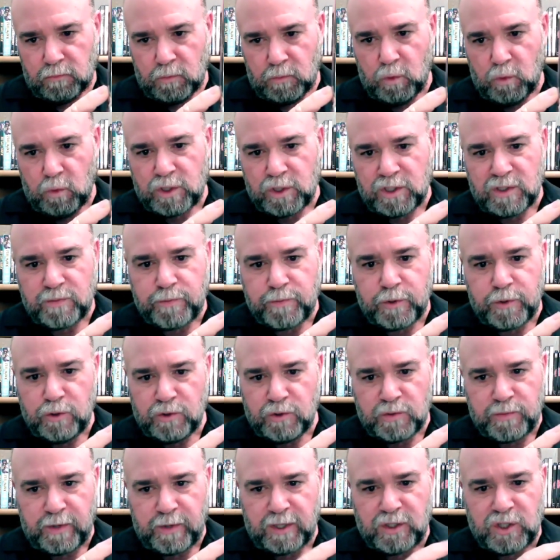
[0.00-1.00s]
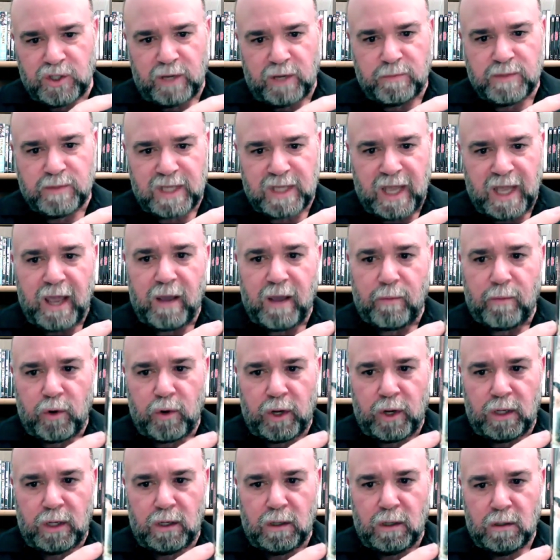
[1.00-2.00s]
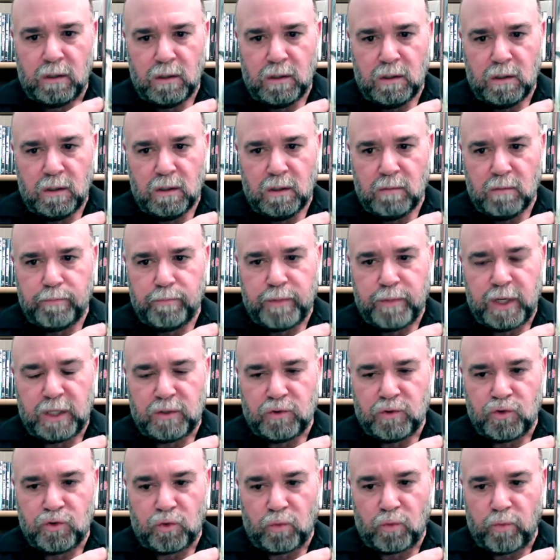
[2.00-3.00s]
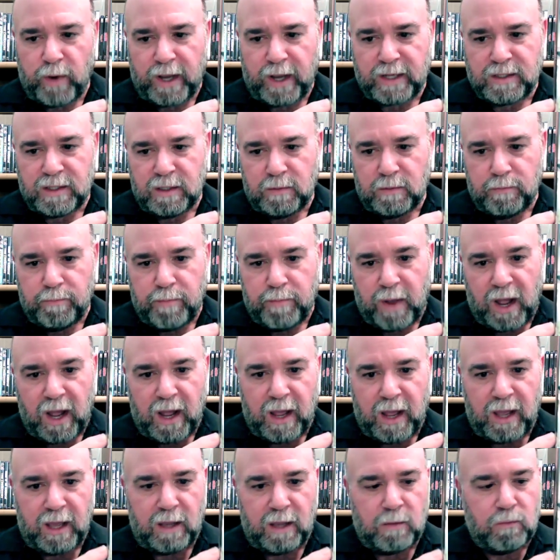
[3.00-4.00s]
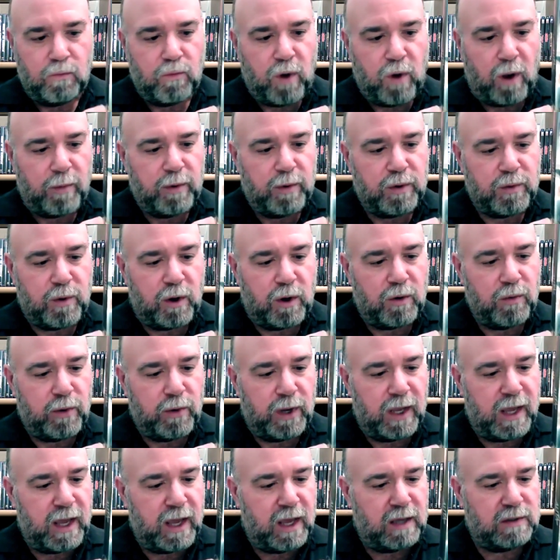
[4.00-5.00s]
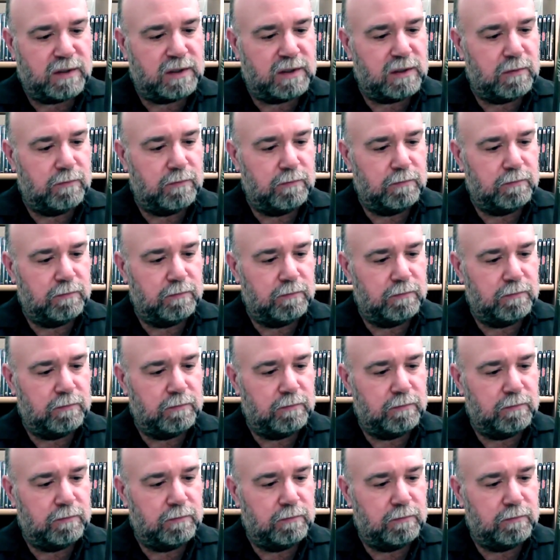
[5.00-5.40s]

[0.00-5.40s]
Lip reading: which is produced by James Cameron, but directed by Robert Rodriguez.